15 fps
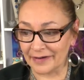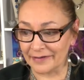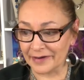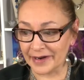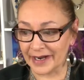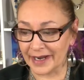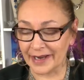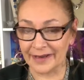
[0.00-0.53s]

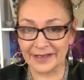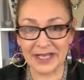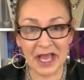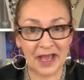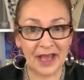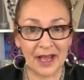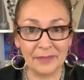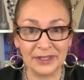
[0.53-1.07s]
or a
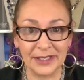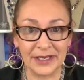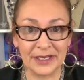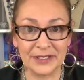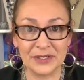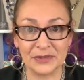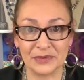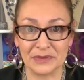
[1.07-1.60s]

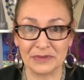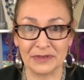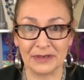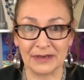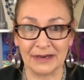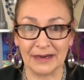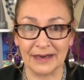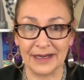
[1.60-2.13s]
tablet
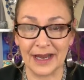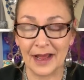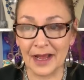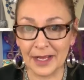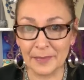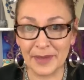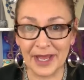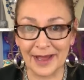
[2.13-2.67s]
or an
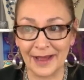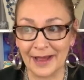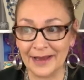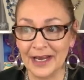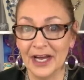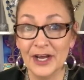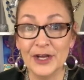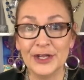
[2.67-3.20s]
iPad,
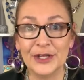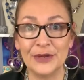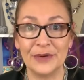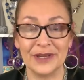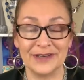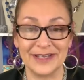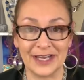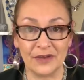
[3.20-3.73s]
you
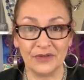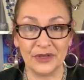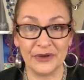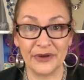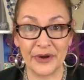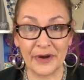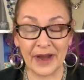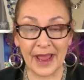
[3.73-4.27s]
can
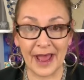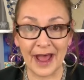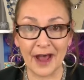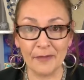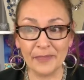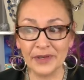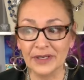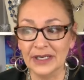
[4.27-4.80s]
download our
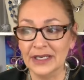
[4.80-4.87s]
app